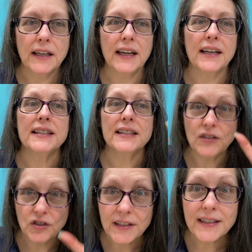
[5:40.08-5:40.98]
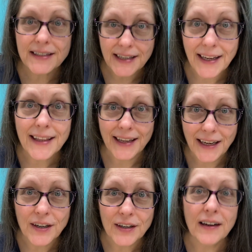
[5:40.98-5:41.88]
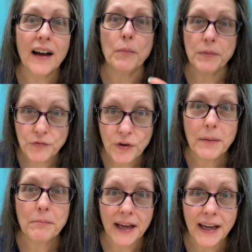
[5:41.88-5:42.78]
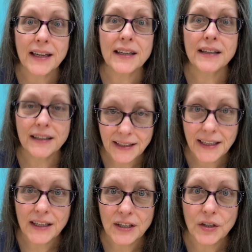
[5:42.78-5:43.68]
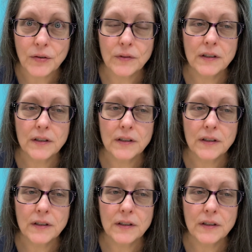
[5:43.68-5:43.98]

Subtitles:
And I said, just stay there. I'll be right back to get you.